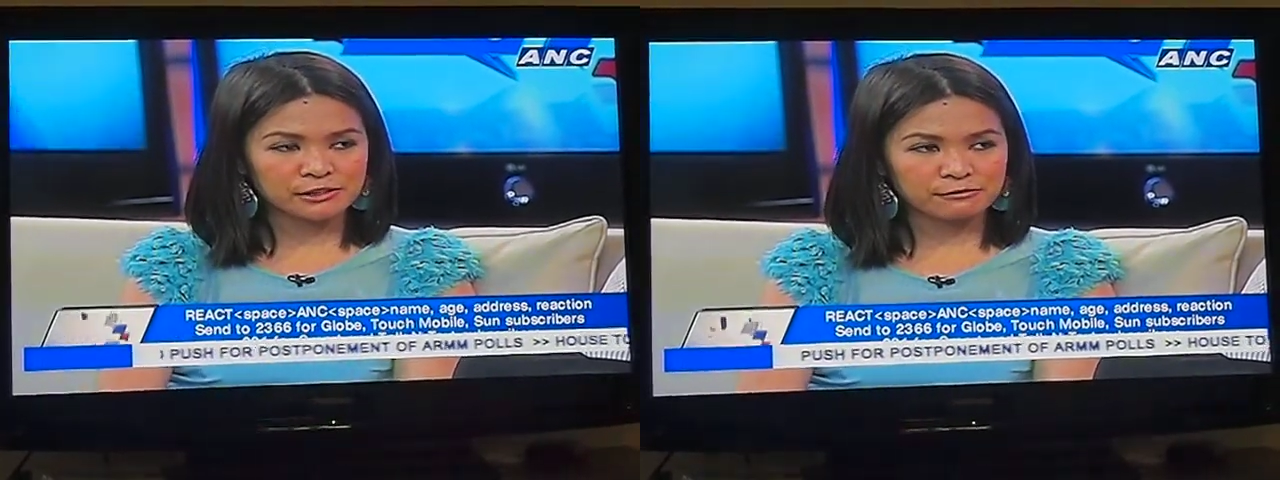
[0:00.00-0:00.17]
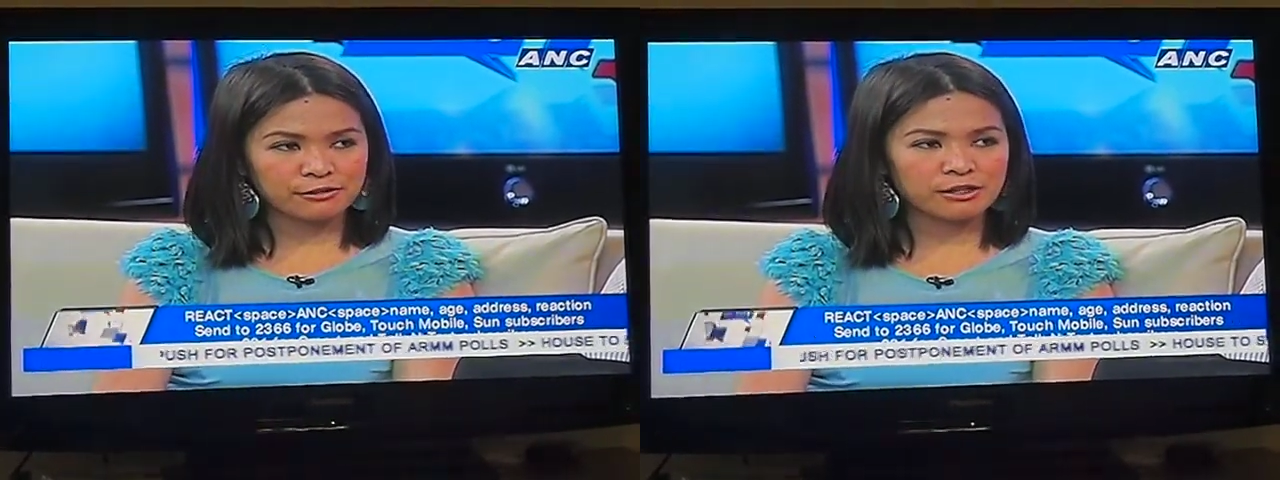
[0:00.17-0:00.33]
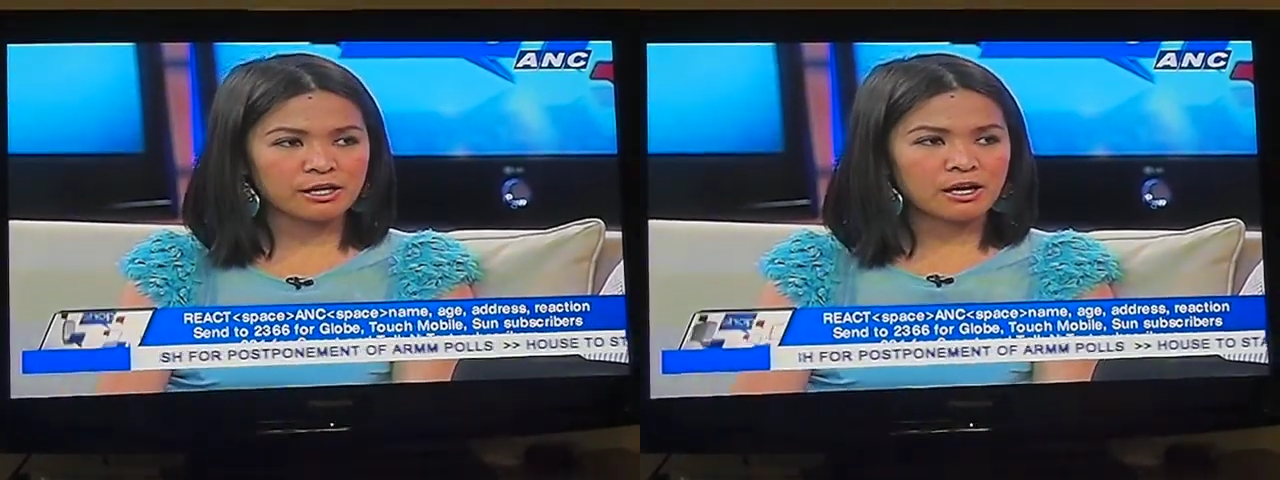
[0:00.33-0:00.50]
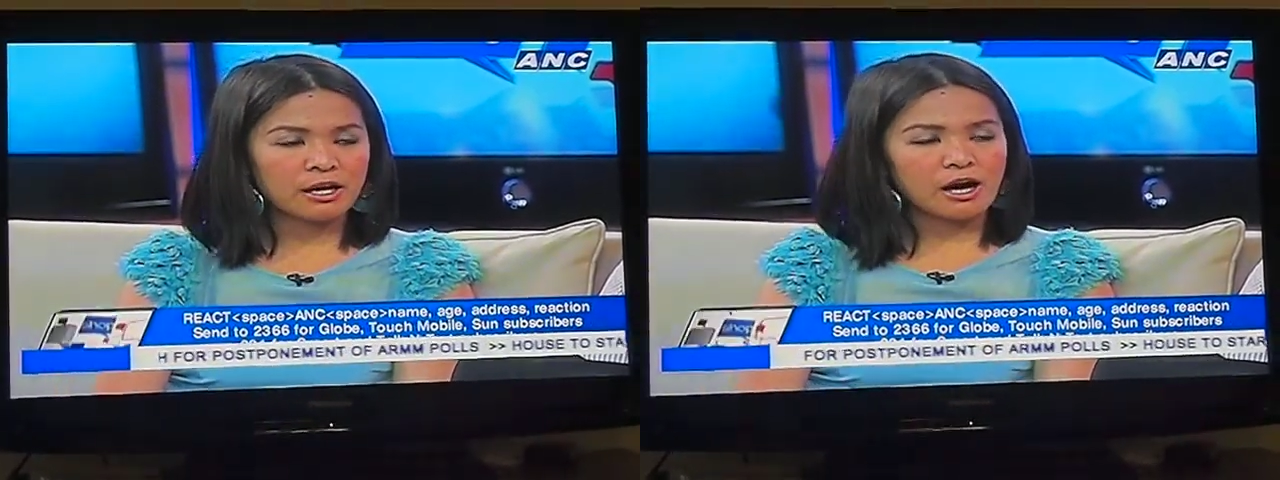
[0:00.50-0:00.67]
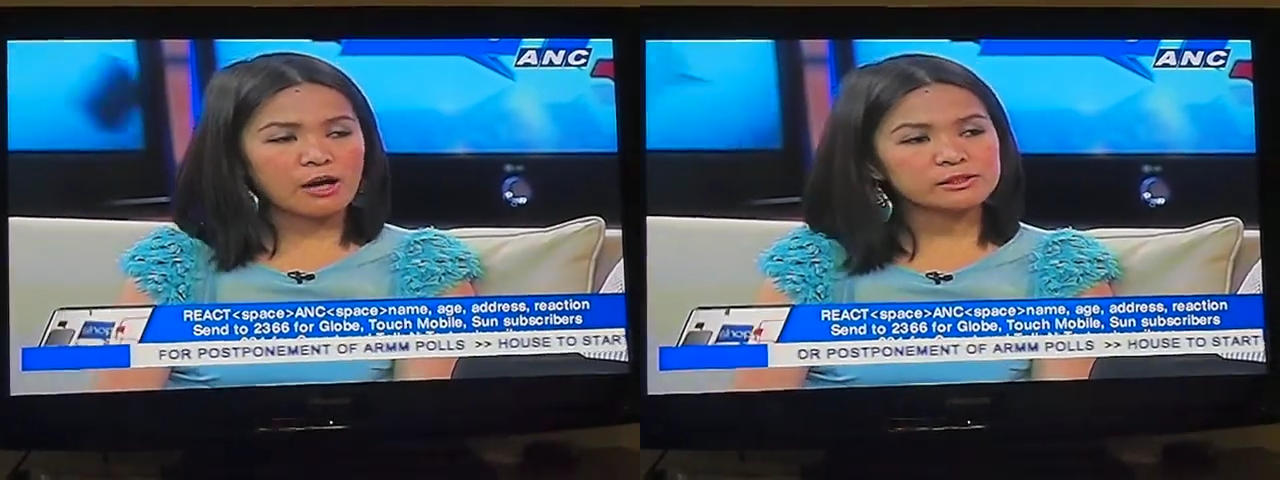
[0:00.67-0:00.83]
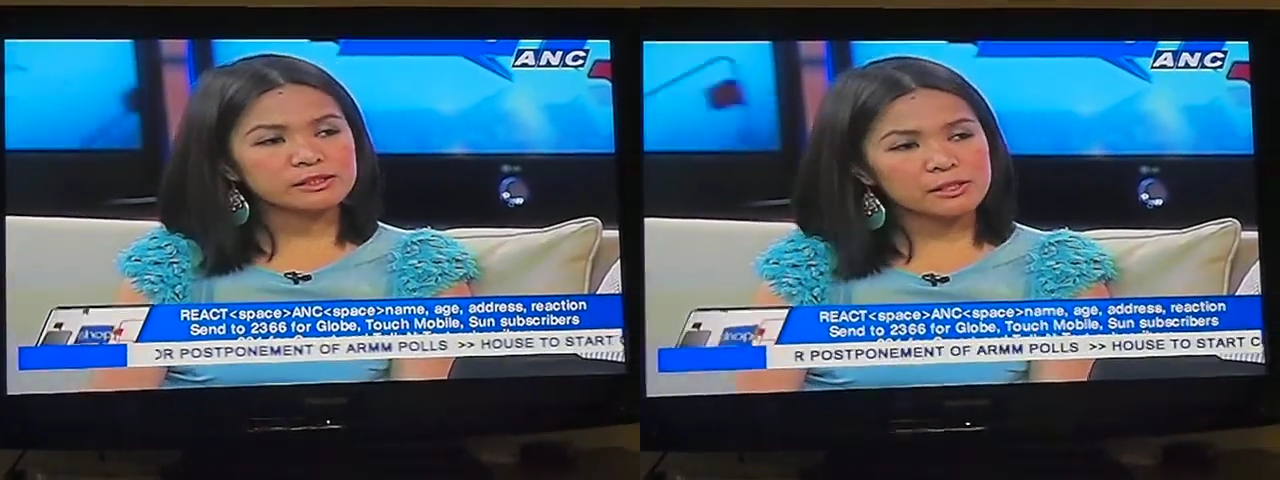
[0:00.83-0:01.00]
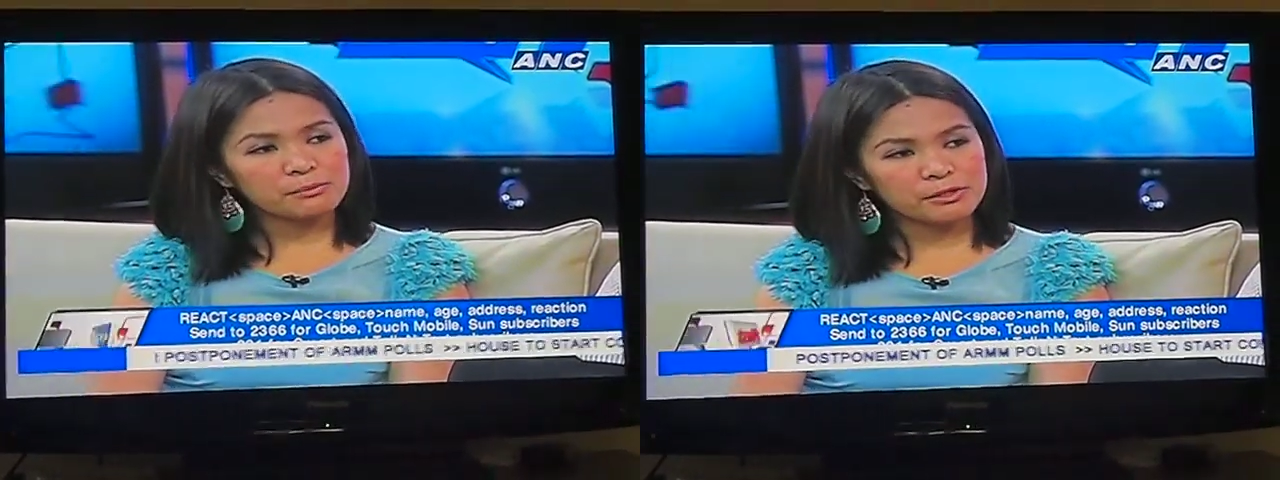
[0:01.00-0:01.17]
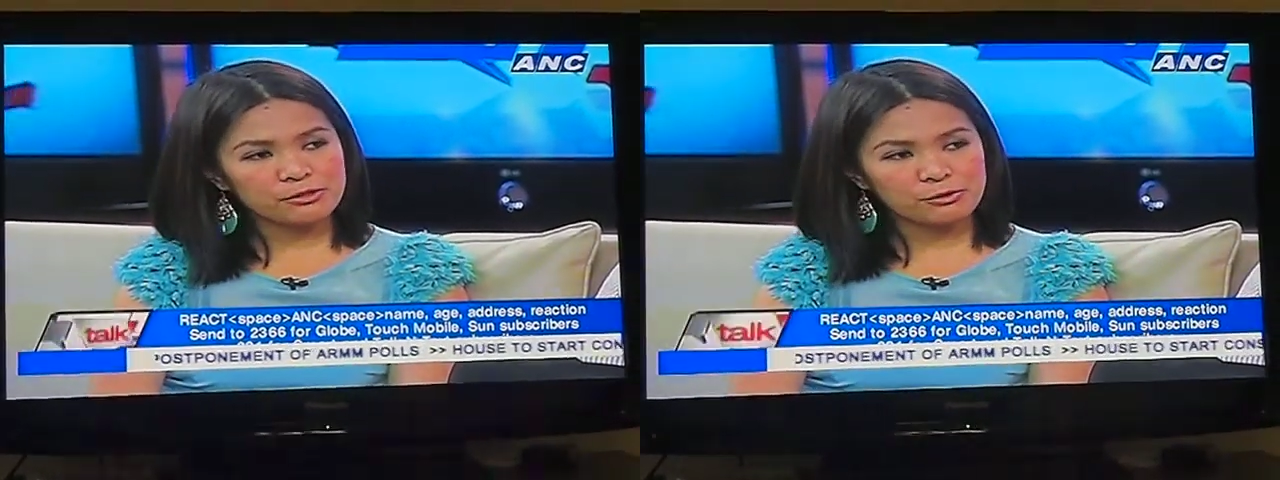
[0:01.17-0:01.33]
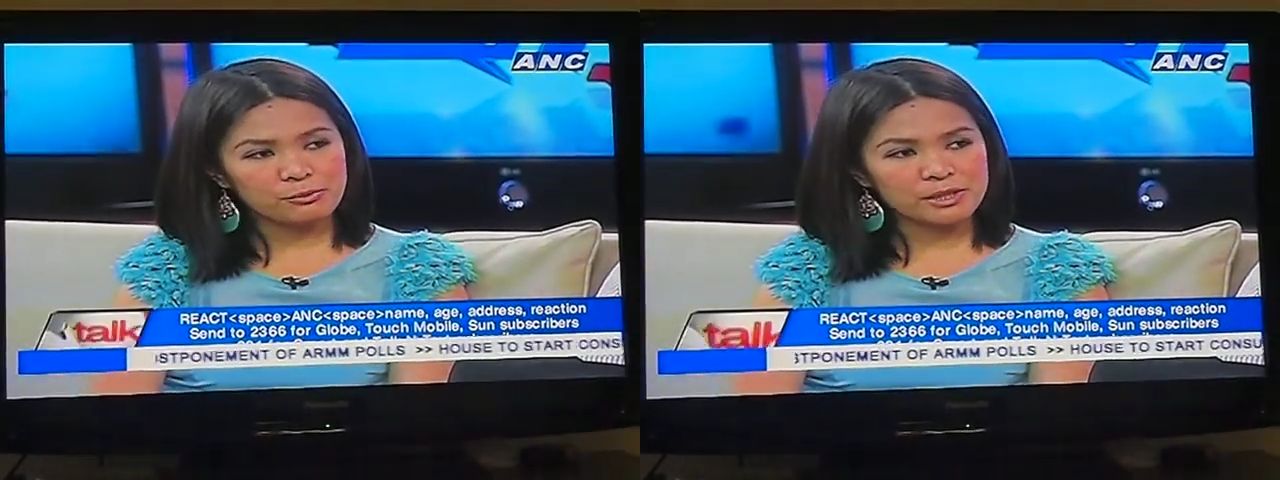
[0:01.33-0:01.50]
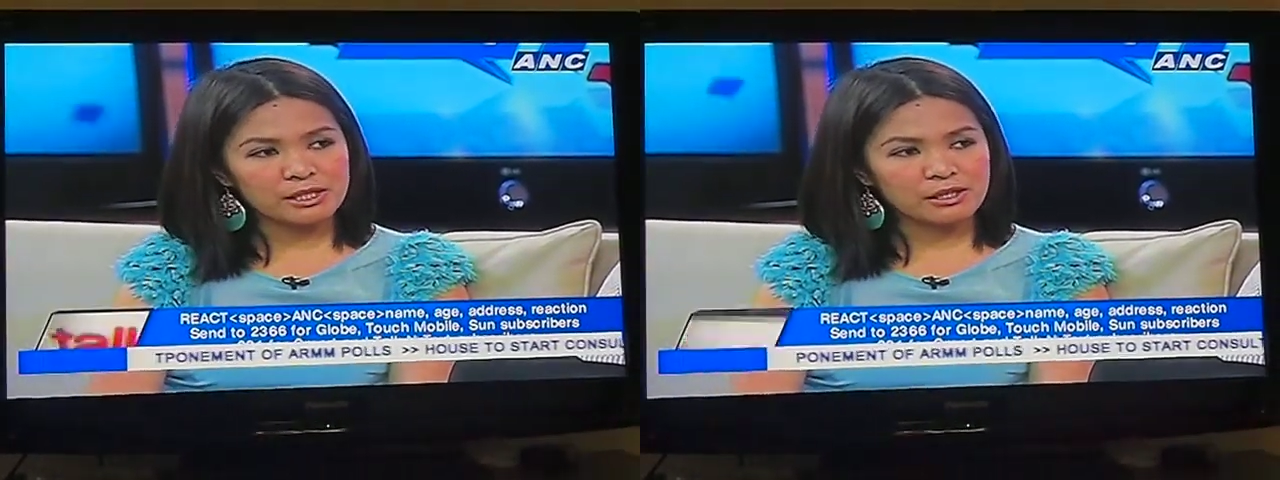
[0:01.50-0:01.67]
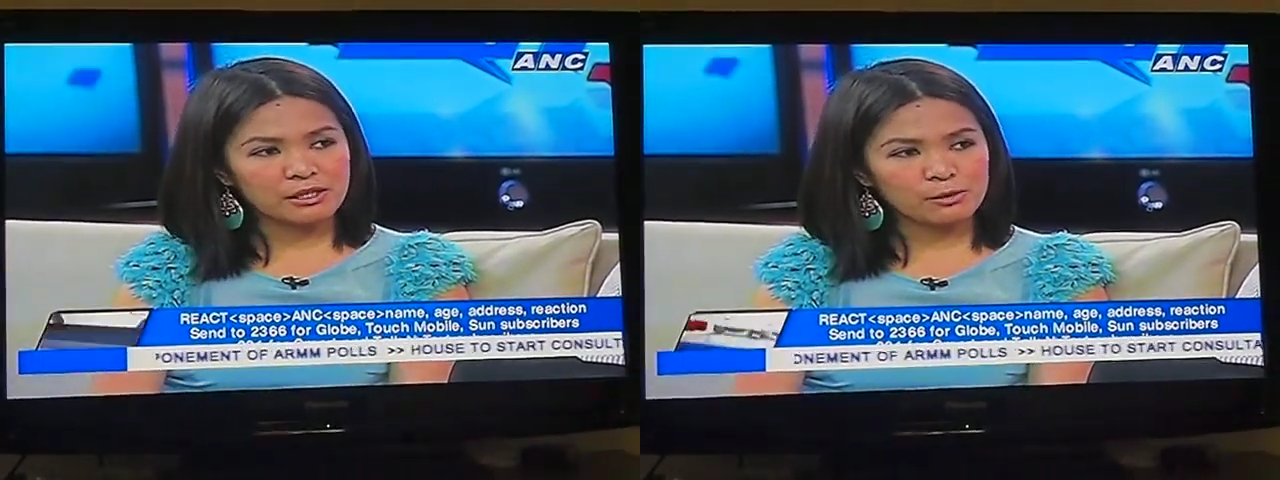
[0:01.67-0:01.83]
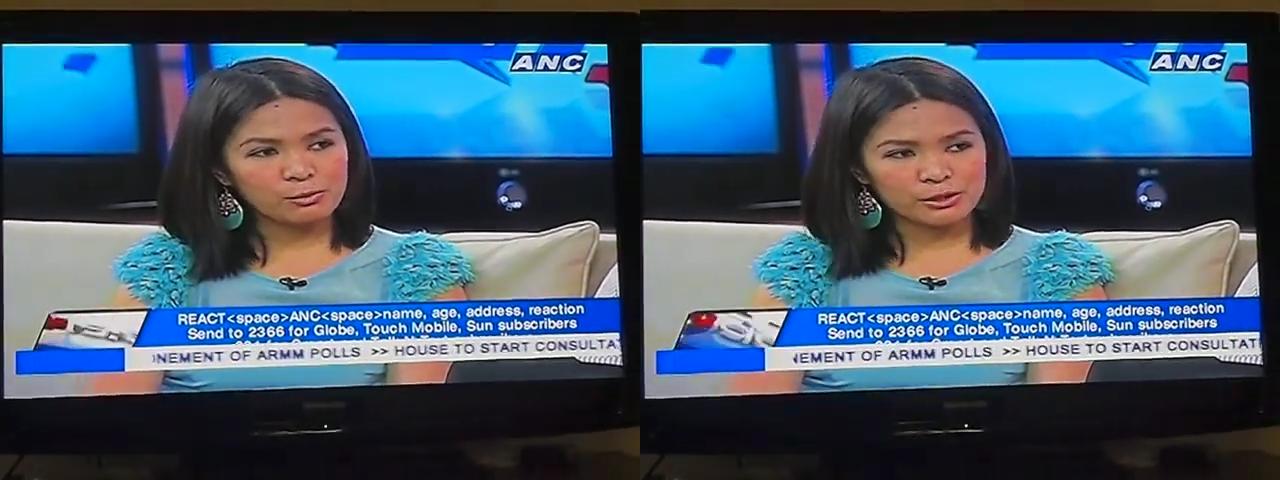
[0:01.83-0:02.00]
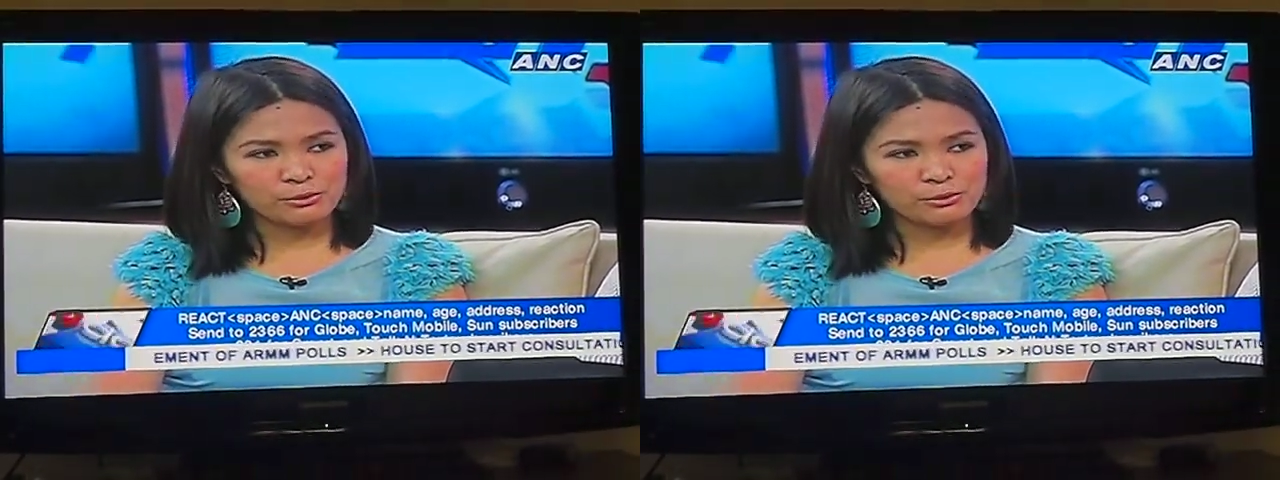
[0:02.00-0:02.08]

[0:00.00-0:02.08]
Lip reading: and for outside Metro Manila,